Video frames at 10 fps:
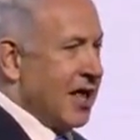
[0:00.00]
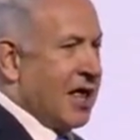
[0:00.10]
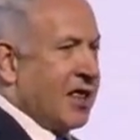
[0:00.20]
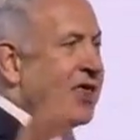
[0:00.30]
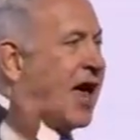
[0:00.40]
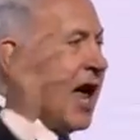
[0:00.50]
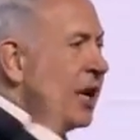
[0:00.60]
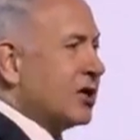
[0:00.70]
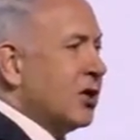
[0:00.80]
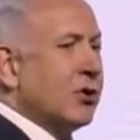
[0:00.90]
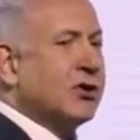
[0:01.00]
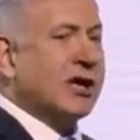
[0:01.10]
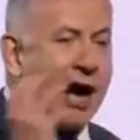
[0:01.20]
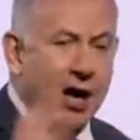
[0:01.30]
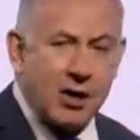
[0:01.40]
Thank you,
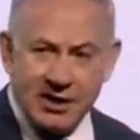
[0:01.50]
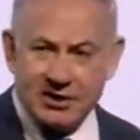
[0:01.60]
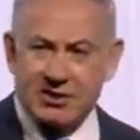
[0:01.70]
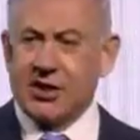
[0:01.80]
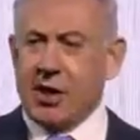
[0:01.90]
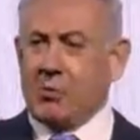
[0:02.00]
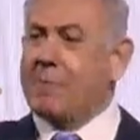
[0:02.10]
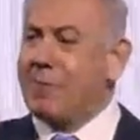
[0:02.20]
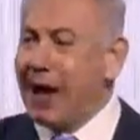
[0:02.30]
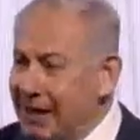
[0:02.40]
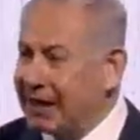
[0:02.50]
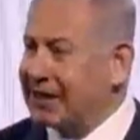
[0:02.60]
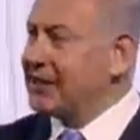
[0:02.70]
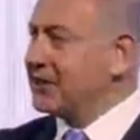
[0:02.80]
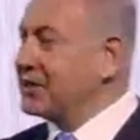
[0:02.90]
Congress,
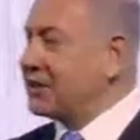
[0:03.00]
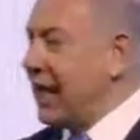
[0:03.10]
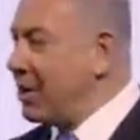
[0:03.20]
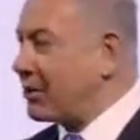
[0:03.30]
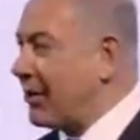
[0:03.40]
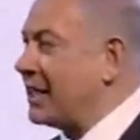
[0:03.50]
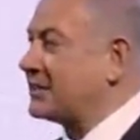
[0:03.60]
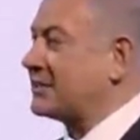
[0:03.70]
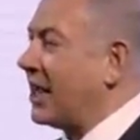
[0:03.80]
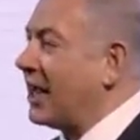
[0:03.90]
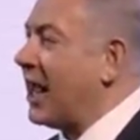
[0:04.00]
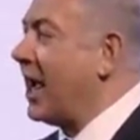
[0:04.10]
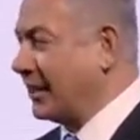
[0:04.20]
Republicans and Democrats alike.